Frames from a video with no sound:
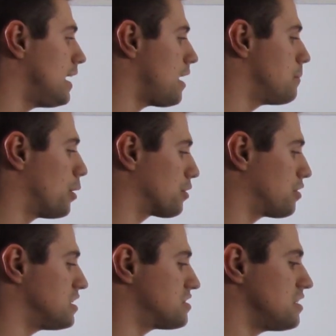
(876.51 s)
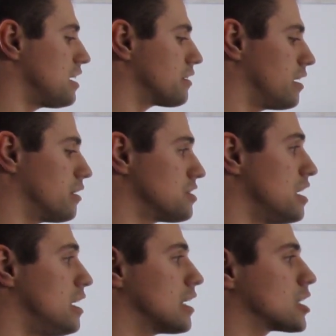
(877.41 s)
in both of these scenarios,
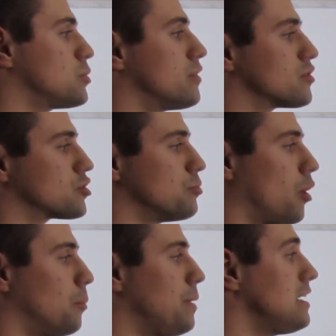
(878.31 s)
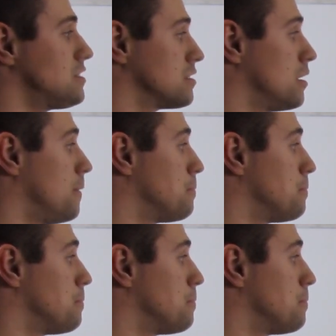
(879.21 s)
because we have a small base,